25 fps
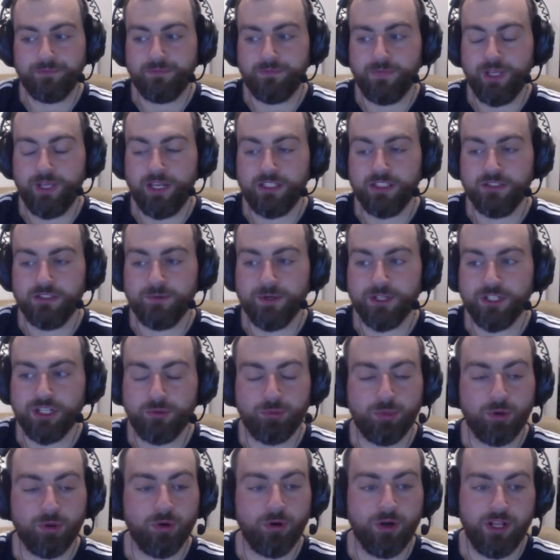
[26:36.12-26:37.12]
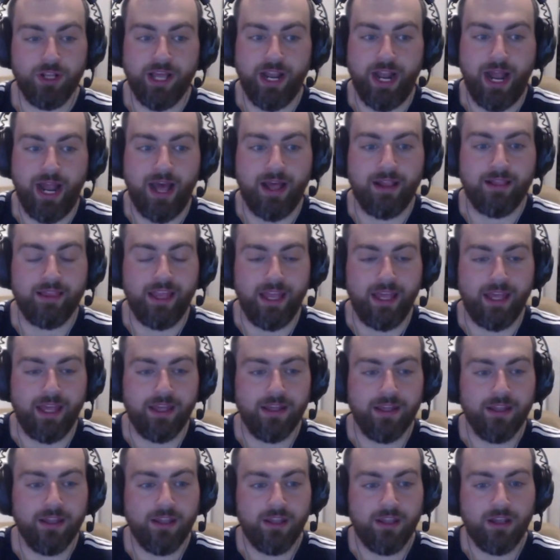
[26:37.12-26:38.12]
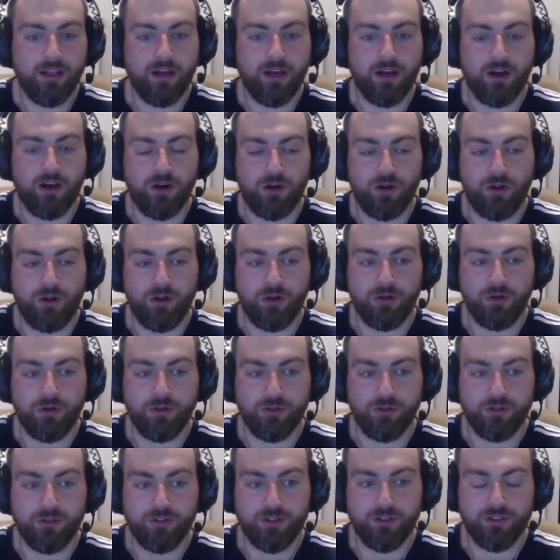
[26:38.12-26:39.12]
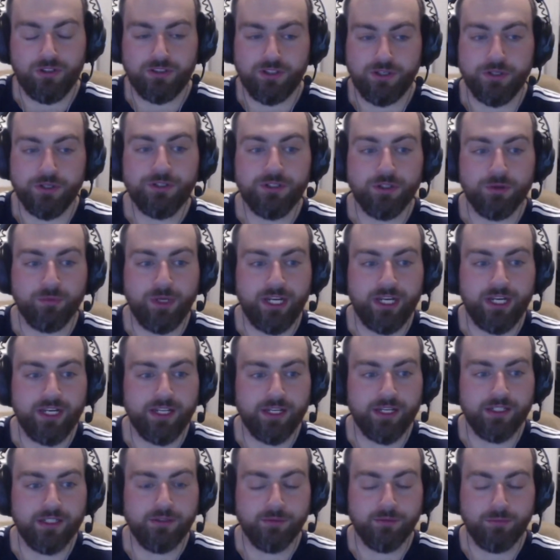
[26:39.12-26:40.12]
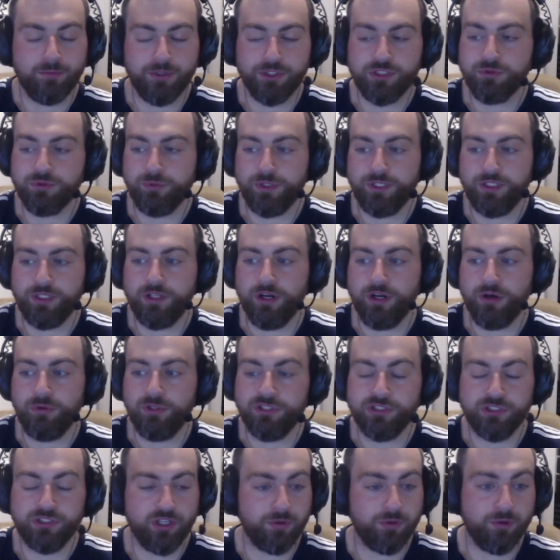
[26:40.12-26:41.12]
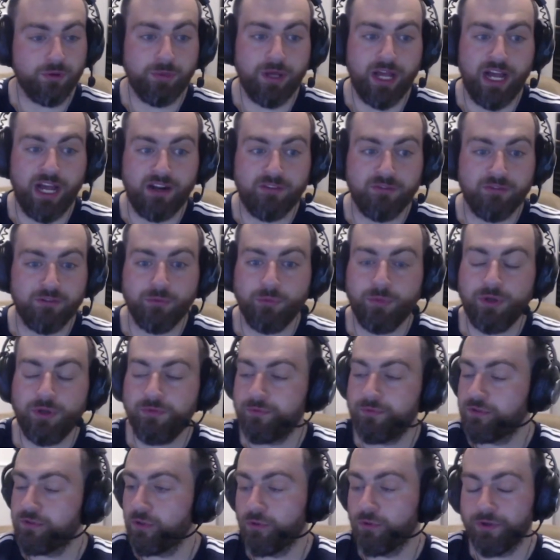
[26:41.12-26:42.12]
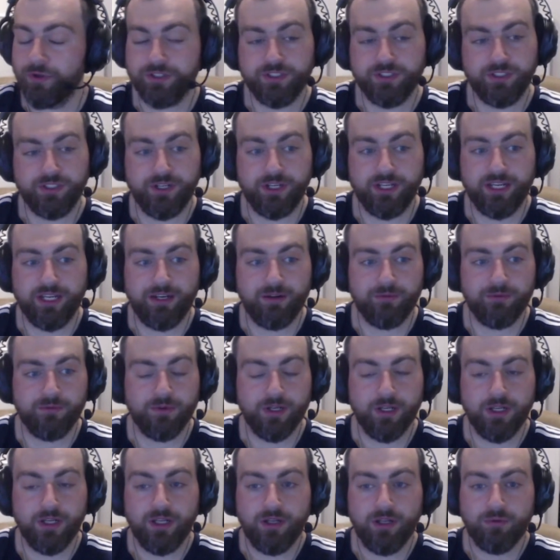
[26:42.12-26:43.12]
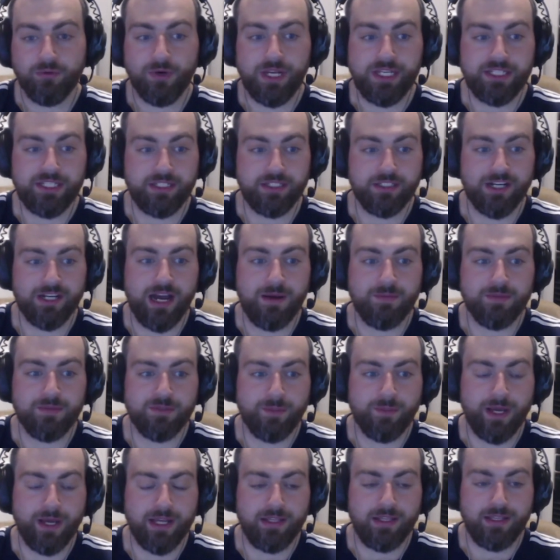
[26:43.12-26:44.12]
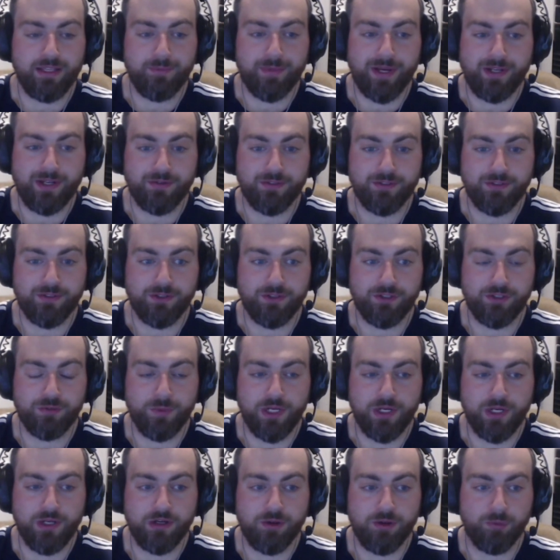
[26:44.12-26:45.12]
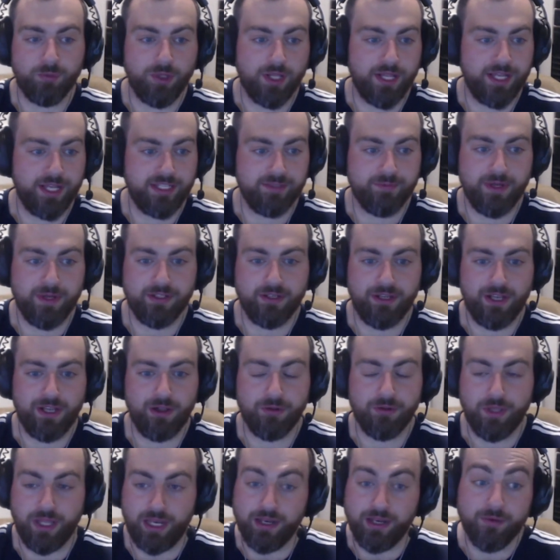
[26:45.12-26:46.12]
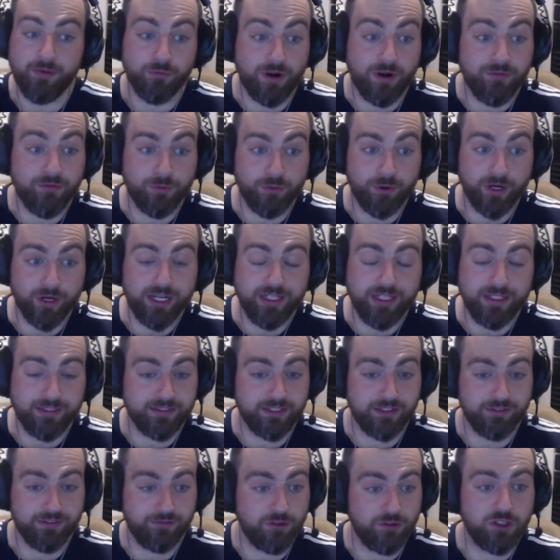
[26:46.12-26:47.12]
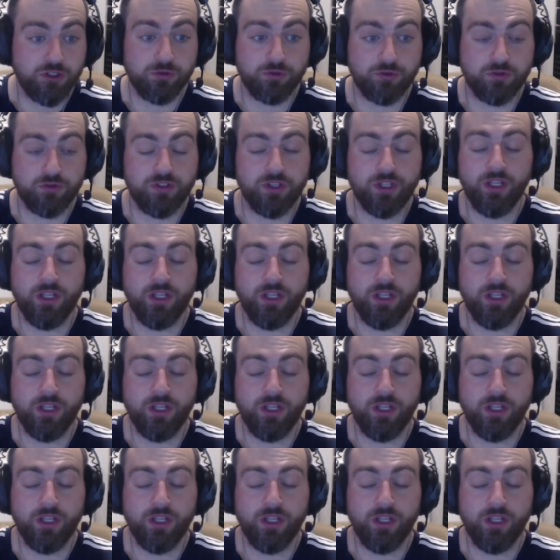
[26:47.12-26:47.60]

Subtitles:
and especially putting that out there on social media, which we know is so impactful. And we've talked, in recent times about the impact of social media on players' mental health and referees and officials'